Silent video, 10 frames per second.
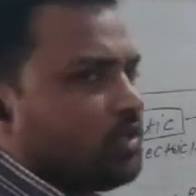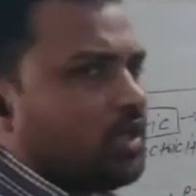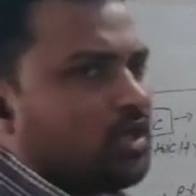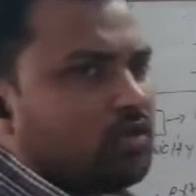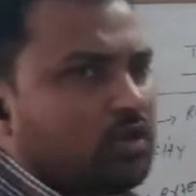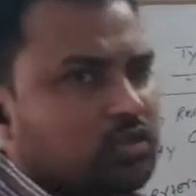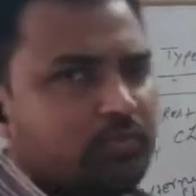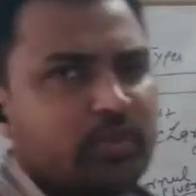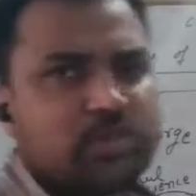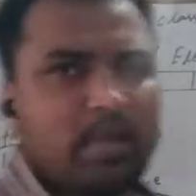are lots
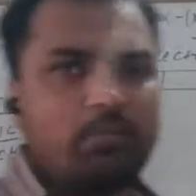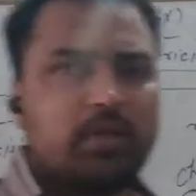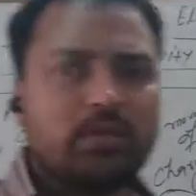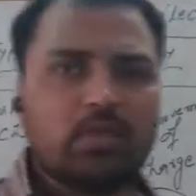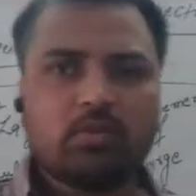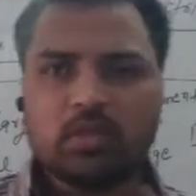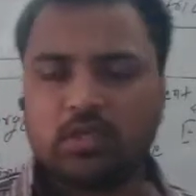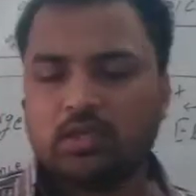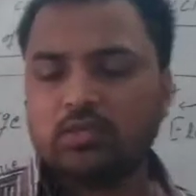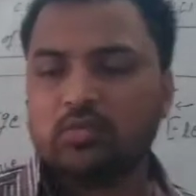of examples in our
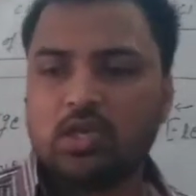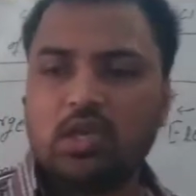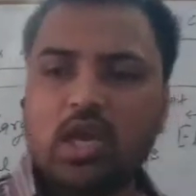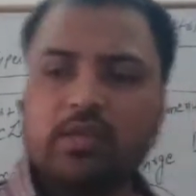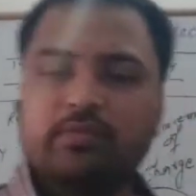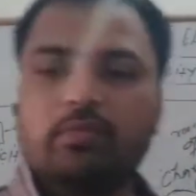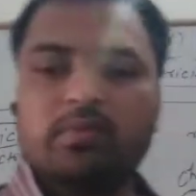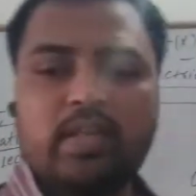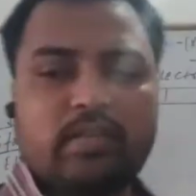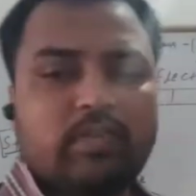daily routine life
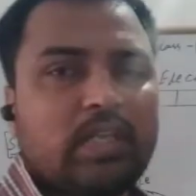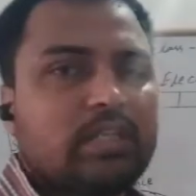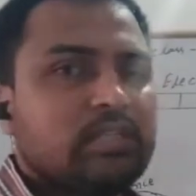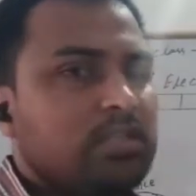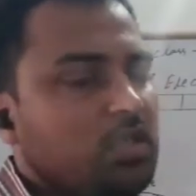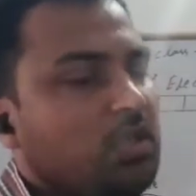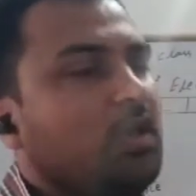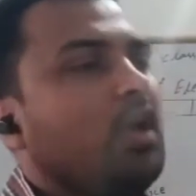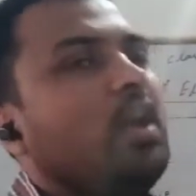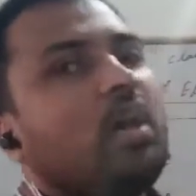that we can
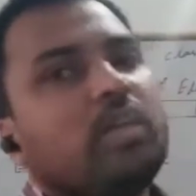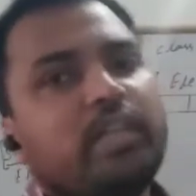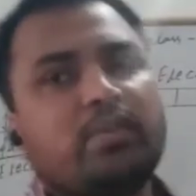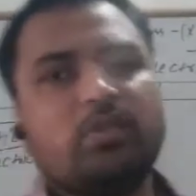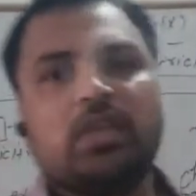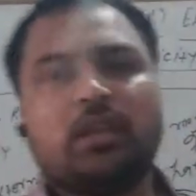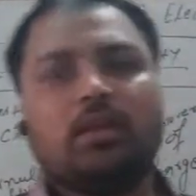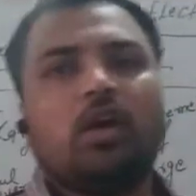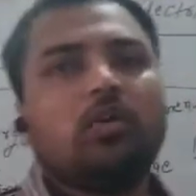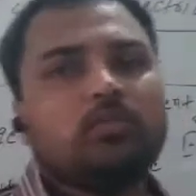see or that we can
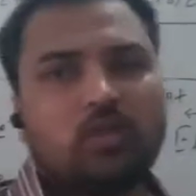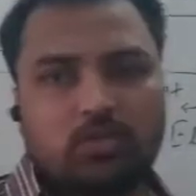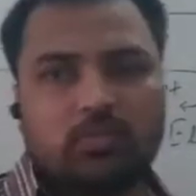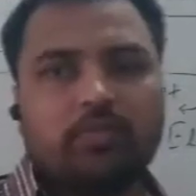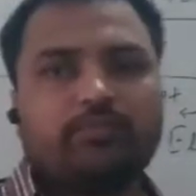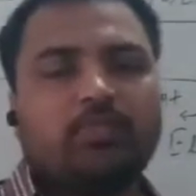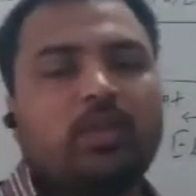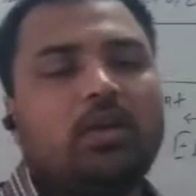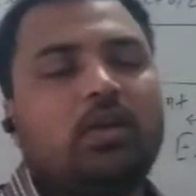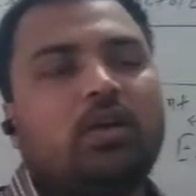observe
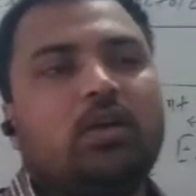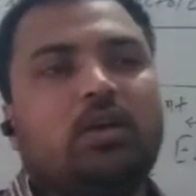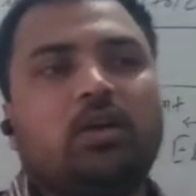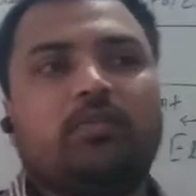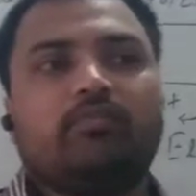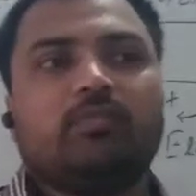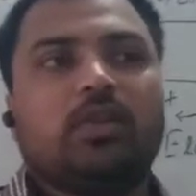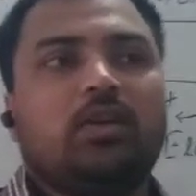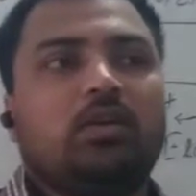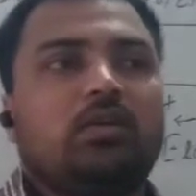
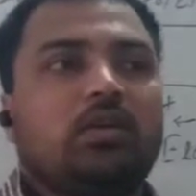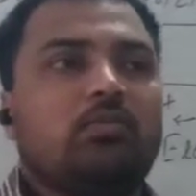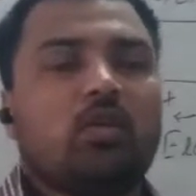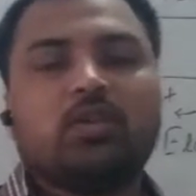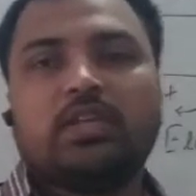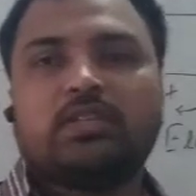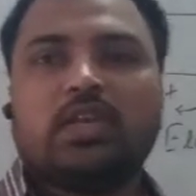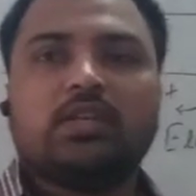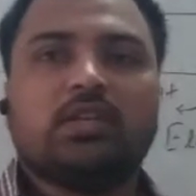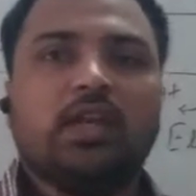about the
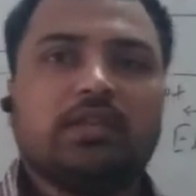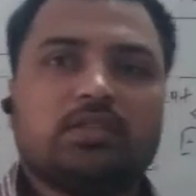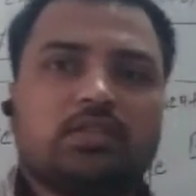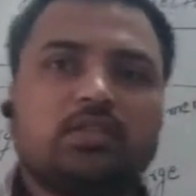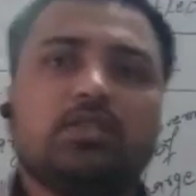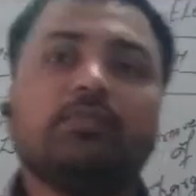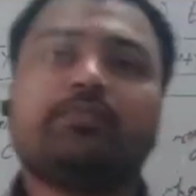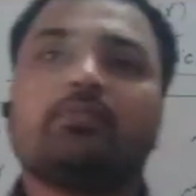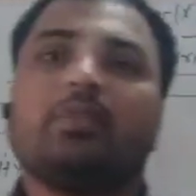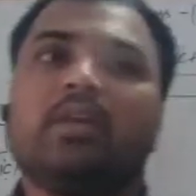static electricity.
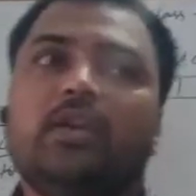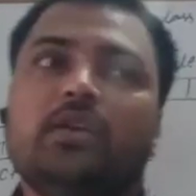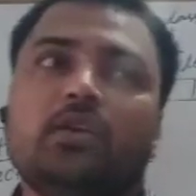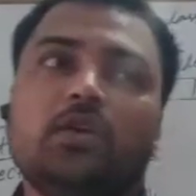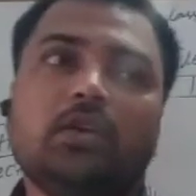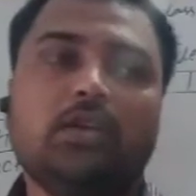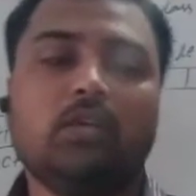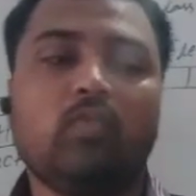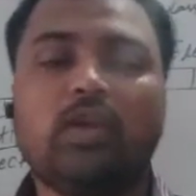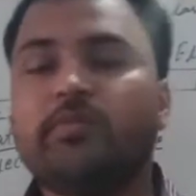And
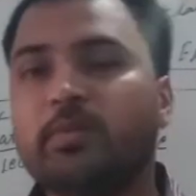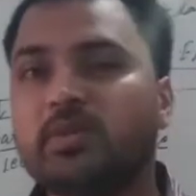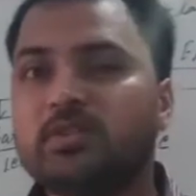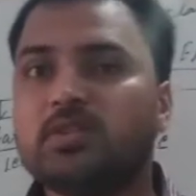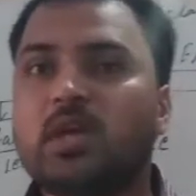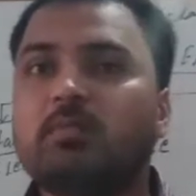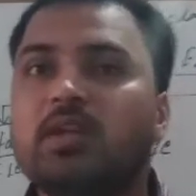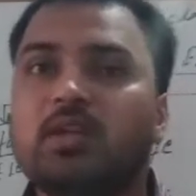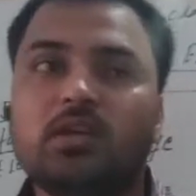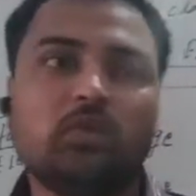one famous example
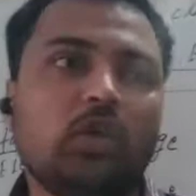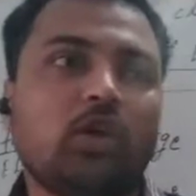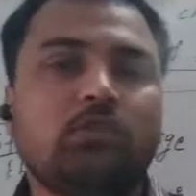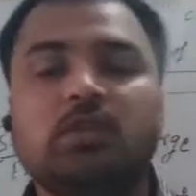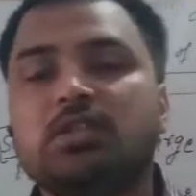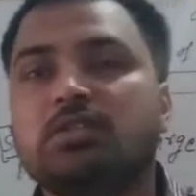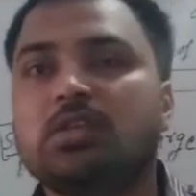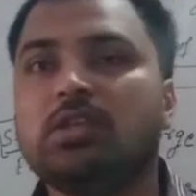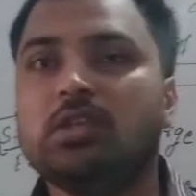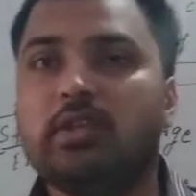that always
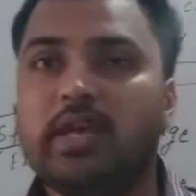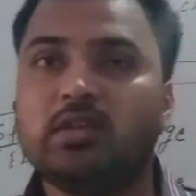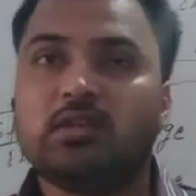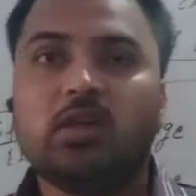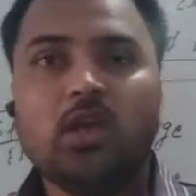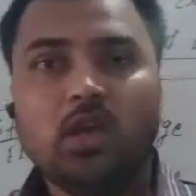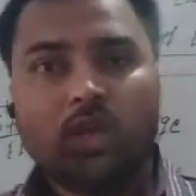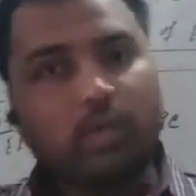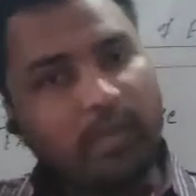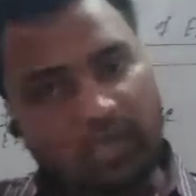study, that
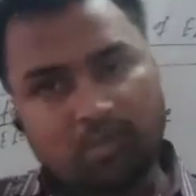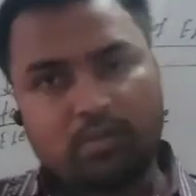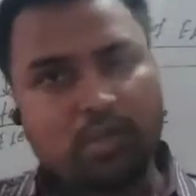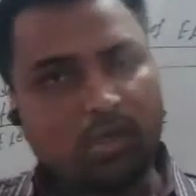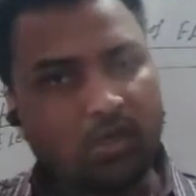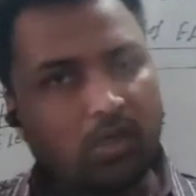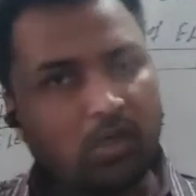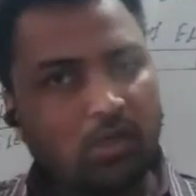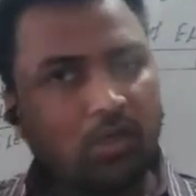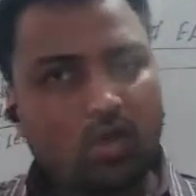when the
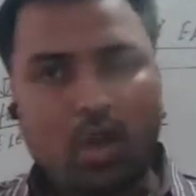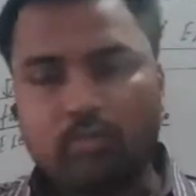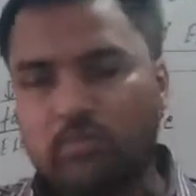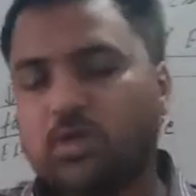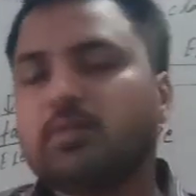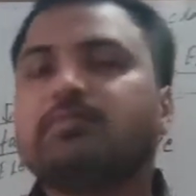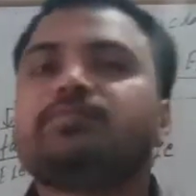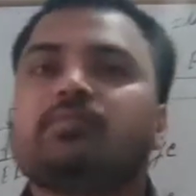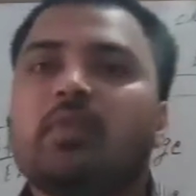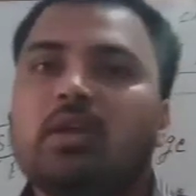comb
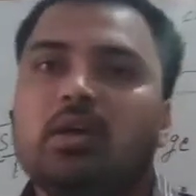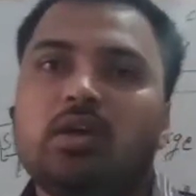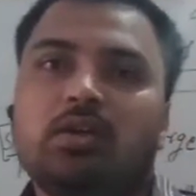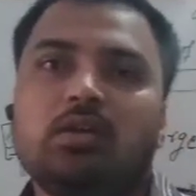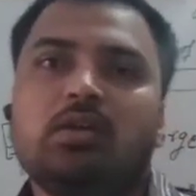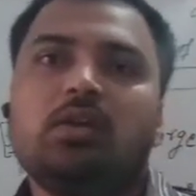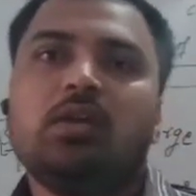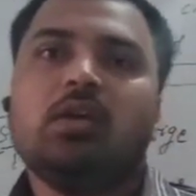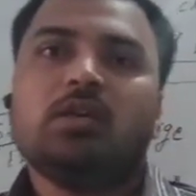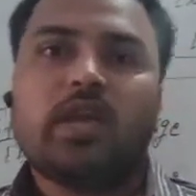
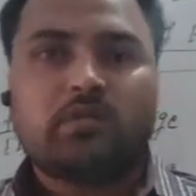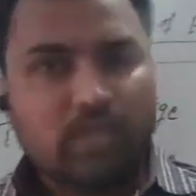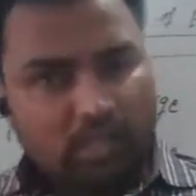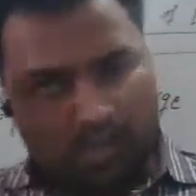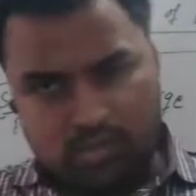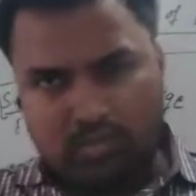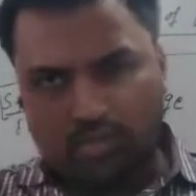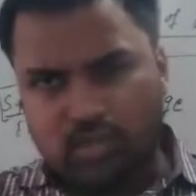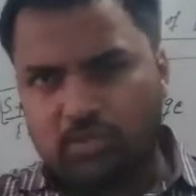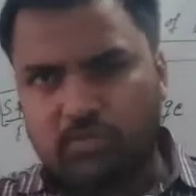that will
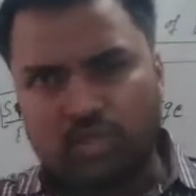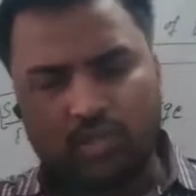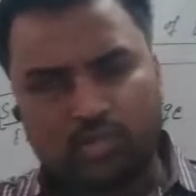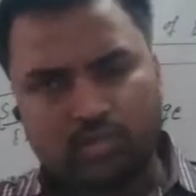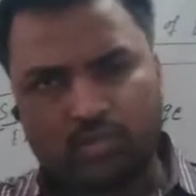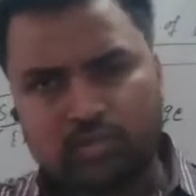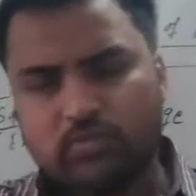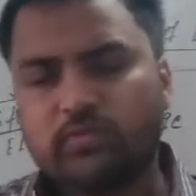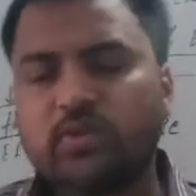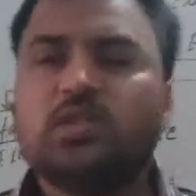rub in
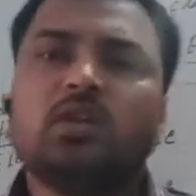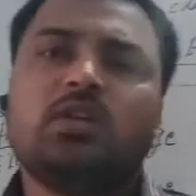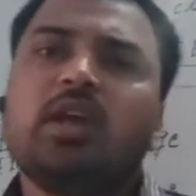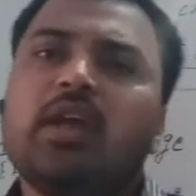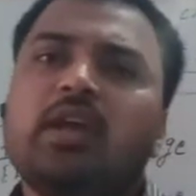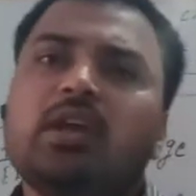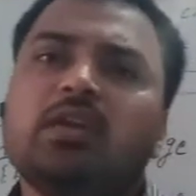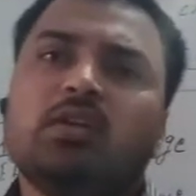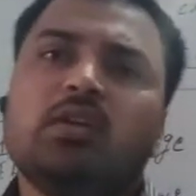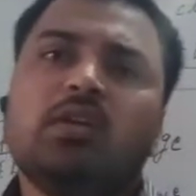with the dry hair,
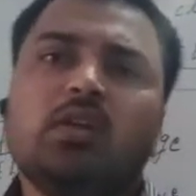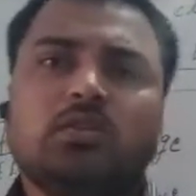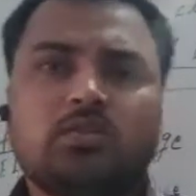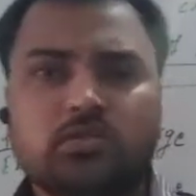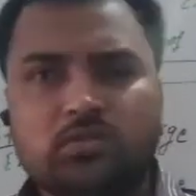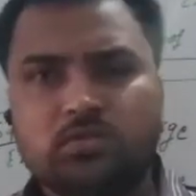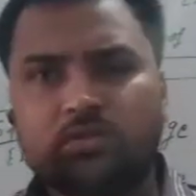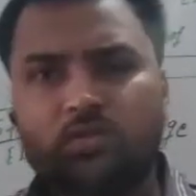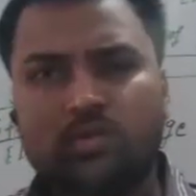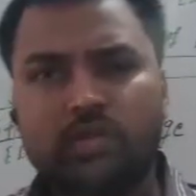so
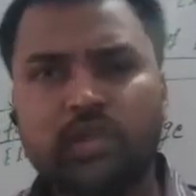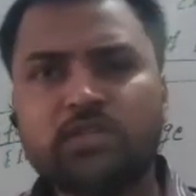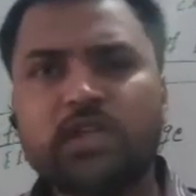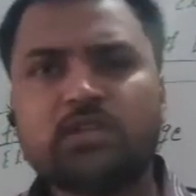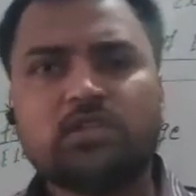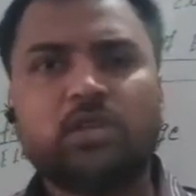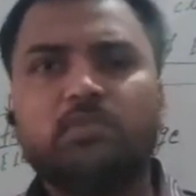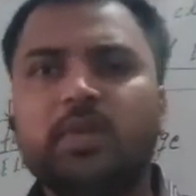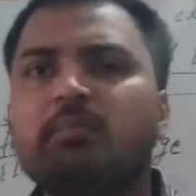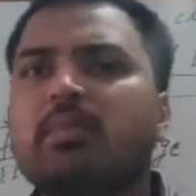there is
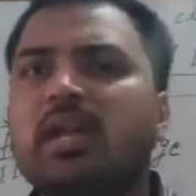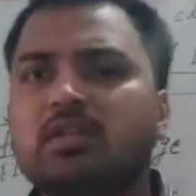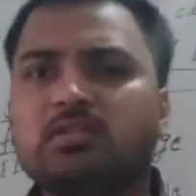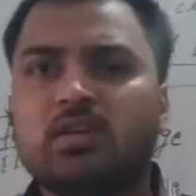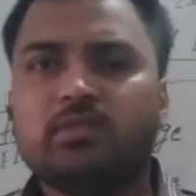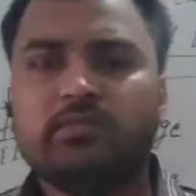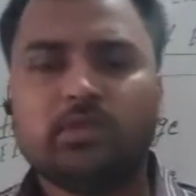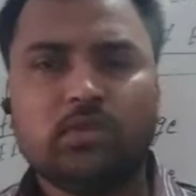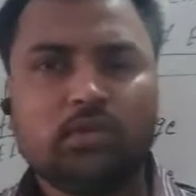some imbalance of